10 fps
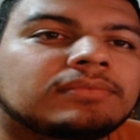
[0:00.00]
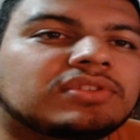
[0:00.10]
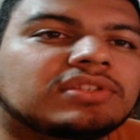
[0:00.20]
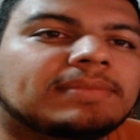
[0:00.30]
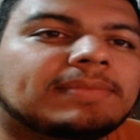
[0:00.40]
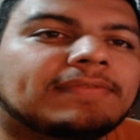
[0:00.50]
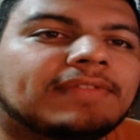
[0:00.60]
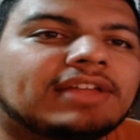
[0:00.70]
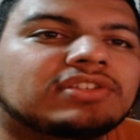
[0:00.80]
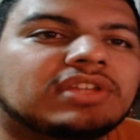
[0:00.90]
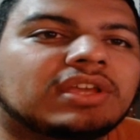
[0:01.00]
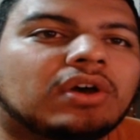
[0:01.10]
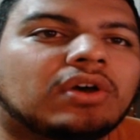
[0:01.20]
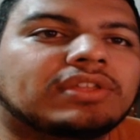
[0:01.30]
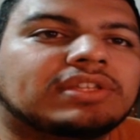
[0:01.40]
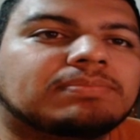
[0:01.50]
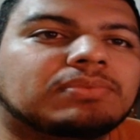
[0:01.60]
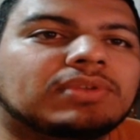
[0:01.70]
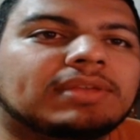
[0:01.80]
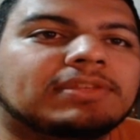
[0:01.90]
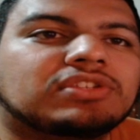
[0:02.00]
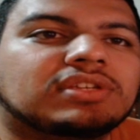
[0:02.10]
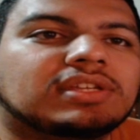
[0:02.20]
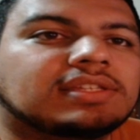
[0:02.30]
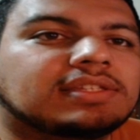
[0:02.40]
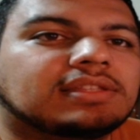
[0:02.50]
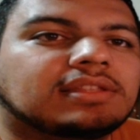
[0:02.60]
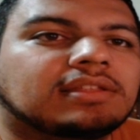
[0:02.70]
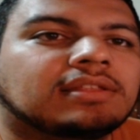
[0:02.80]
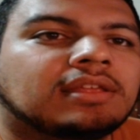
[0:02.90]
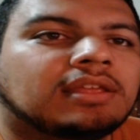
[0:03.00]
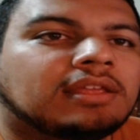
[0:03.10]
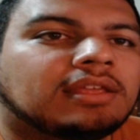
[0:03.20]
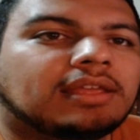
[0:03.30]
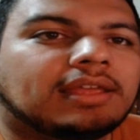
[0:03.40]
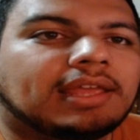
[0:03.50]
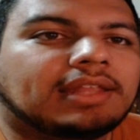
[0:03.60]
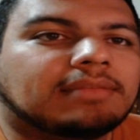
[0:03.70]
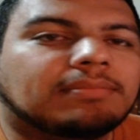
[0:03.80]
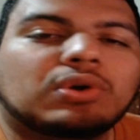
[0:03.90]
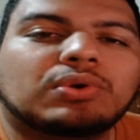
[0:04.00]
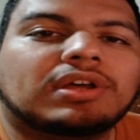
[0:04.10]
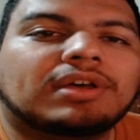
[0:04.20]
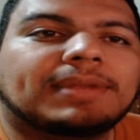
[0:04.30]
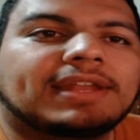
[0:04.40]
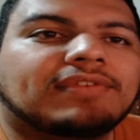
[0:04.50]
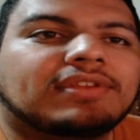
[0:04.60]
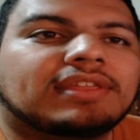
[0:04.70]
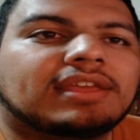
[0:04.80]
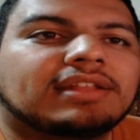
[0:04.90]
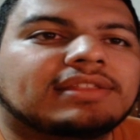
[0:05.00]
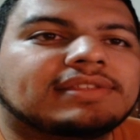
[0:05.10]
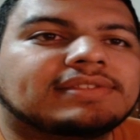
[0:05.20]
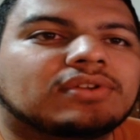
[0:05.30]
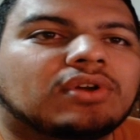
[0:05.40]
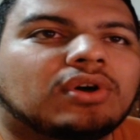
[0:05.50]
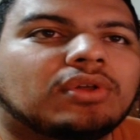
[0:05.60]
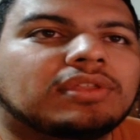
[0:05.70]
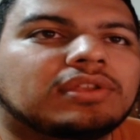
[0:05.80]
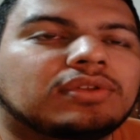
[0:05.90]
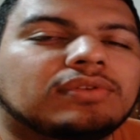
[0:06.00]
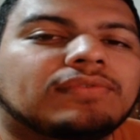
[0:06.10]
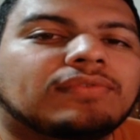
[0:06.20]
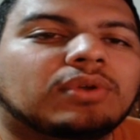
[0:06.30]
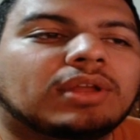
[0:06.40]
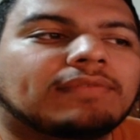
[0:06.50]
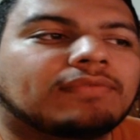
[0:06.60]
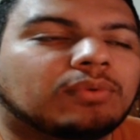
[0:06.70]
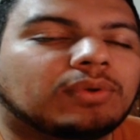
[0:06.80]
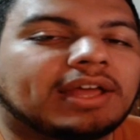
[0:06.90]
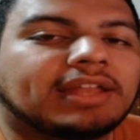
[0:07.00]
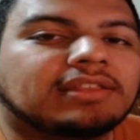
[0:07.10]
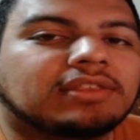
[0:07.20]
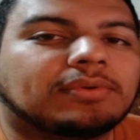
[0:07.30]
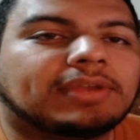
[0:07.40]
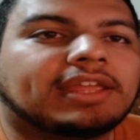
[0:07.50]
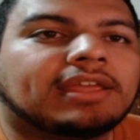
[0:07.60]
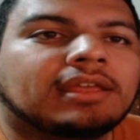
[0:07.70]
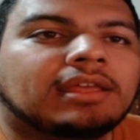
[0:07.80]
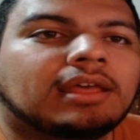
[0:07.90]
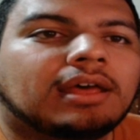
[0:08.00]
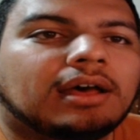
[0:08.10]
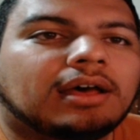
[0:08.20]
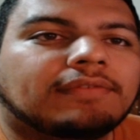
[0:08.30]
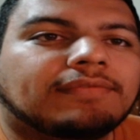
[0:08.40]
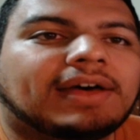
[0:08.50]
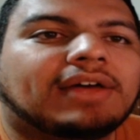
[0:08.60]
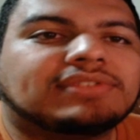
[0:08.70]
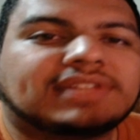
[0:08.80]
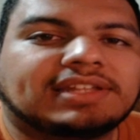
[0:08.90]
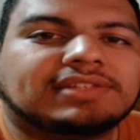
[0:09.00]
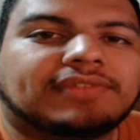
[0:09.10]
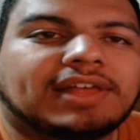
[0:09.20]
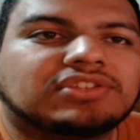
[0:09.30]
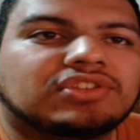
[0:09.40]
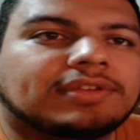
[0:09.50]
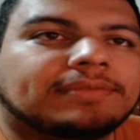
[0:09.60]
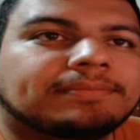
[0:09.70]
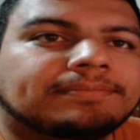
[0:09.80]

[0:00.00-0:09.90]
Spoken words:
So it's going to be flashing all these boot images and the modem and everything. These are all the new 4.4.3 files that it's flashing.